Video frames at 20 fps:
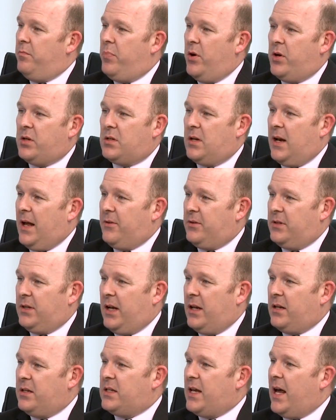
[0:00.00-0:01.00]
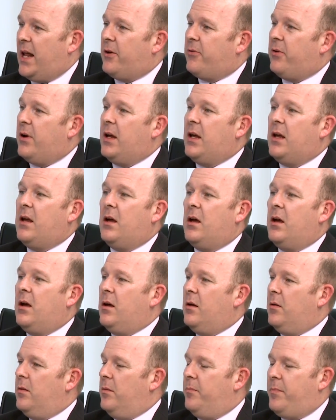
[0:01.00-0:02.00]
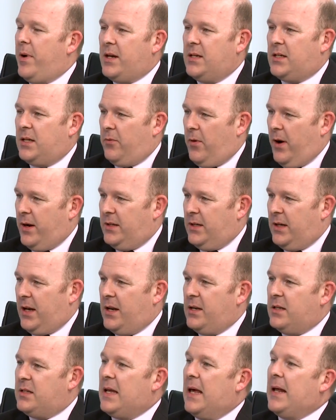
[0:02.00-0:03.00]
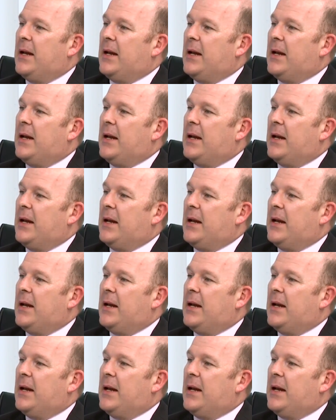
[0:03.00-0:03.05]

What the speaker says: personal allowance against salary, basic rate against